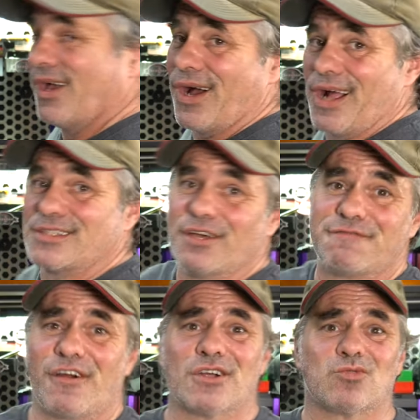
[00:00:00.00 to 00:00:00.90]
All right, so
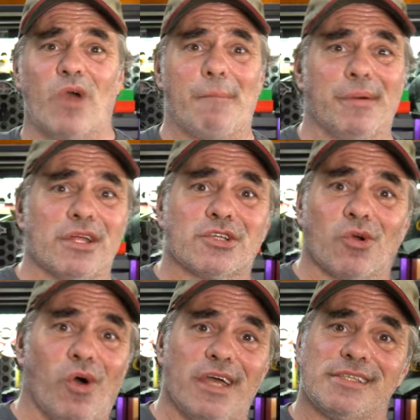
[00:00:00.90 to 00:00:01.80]
first weapon of
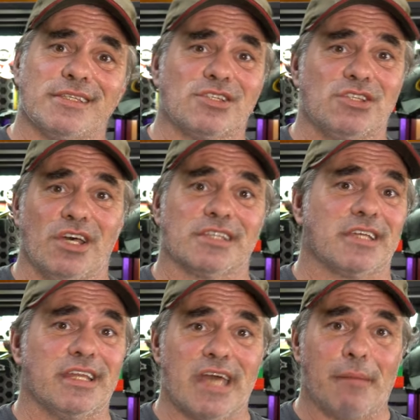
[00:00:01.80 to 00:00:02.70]
choice is just
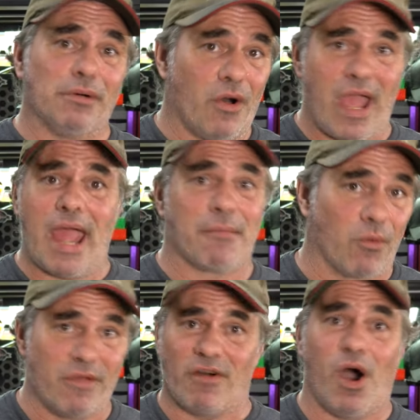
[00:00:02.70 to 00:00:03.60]
a dead blow hammer.
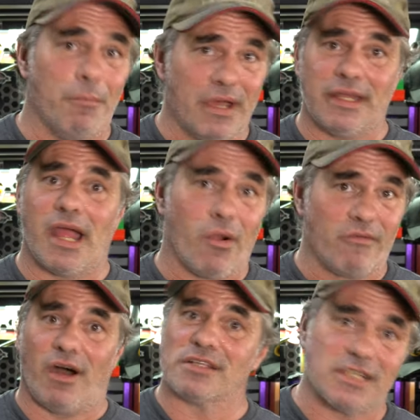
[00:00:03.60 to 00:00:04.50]
We've all been there,
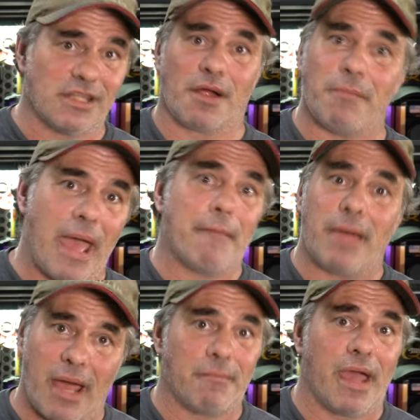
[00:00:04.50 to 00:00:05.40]
we've all sitting there, bam,
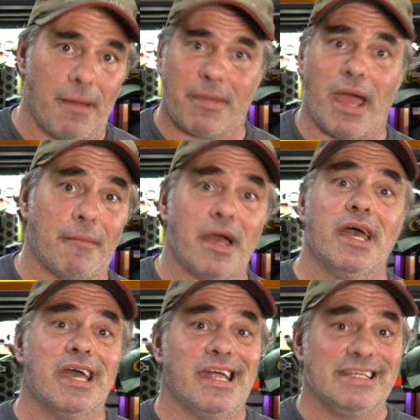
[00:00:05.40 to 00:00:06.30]
bam, bam, bam,
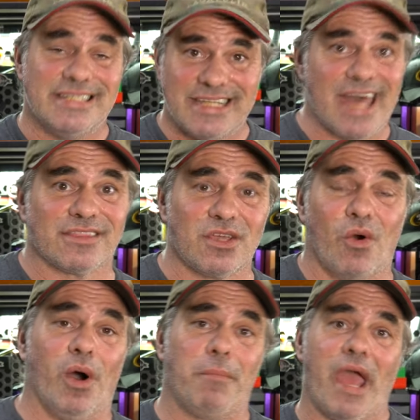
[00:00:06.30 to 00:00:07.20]
dent the
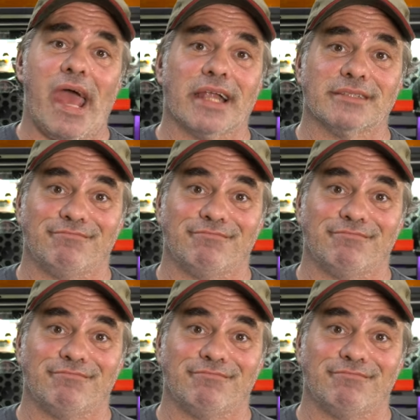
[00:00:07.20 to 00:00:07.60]
oil pan.